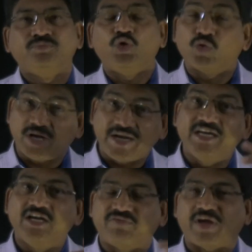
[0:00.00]
You can
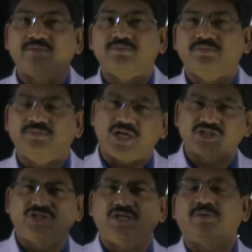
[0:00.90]
identify
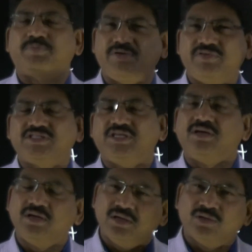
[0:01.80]
last year, previous year,
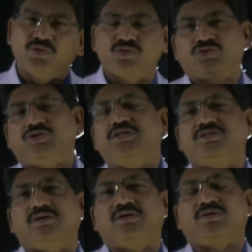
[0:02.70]
those things,
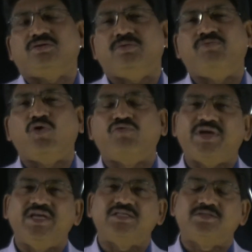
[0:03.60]
some 4 or
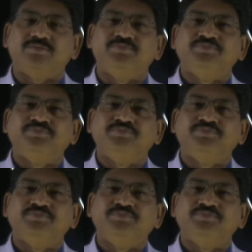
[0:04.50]
5 years.